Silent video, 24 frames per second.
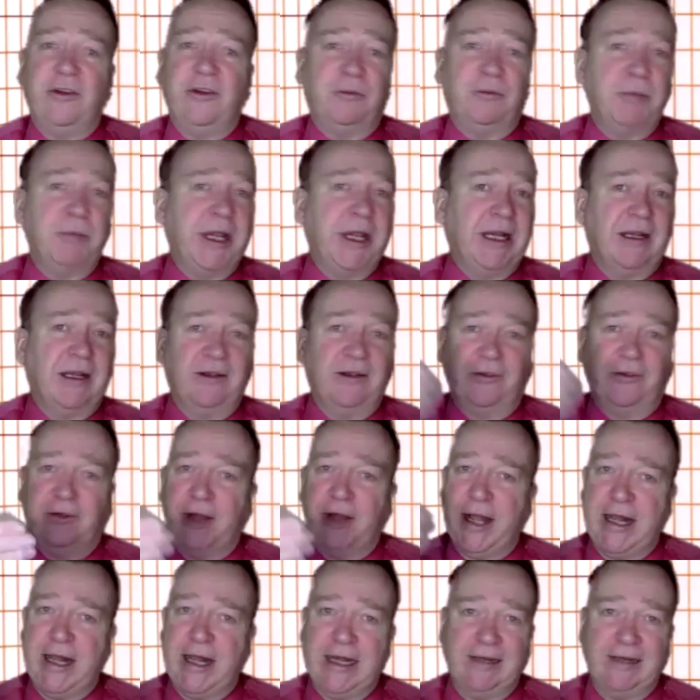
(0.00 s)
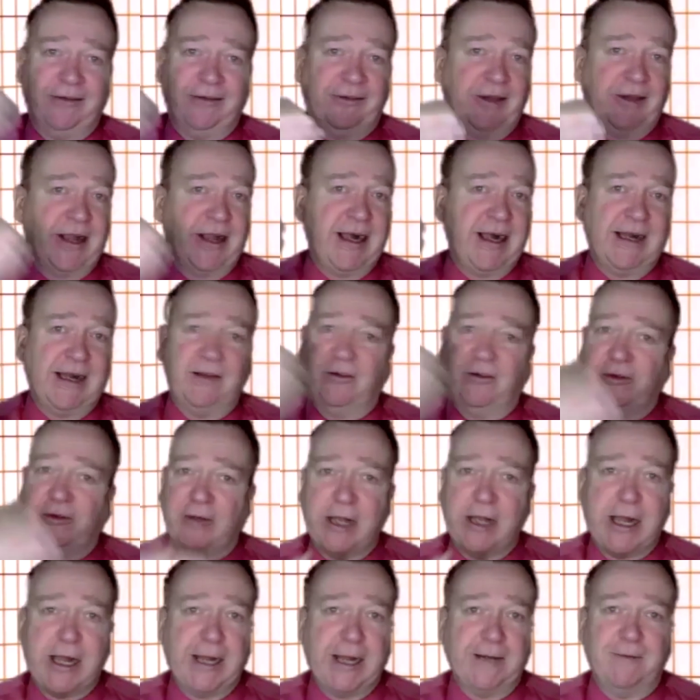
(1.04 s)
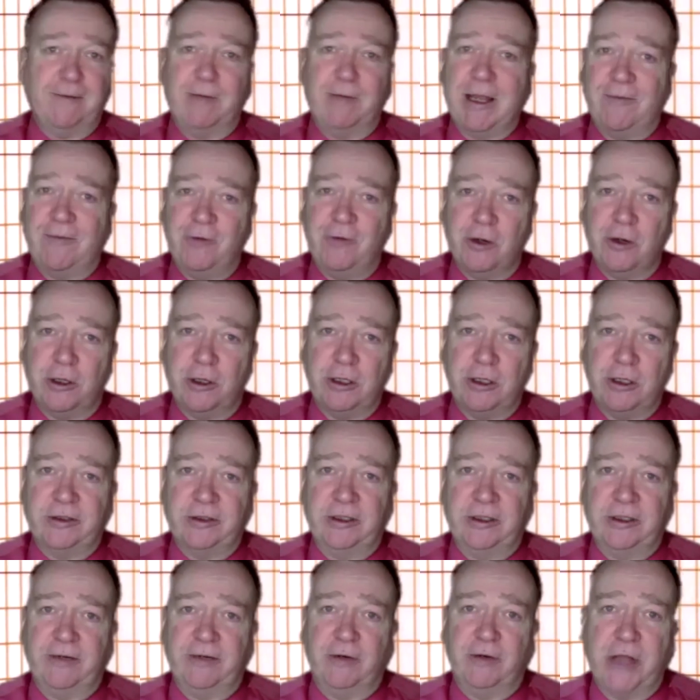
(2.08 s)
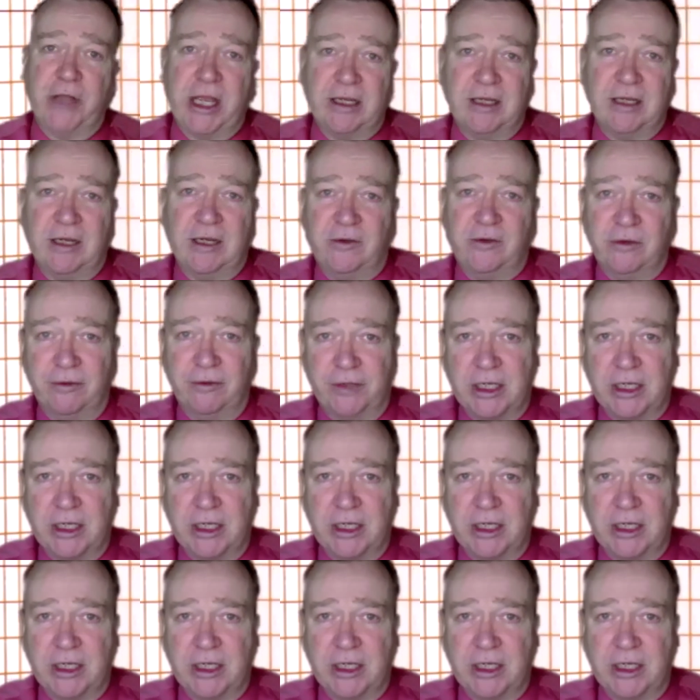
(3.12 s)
Just make it slide, slide, slide if you're going to deliver that nature of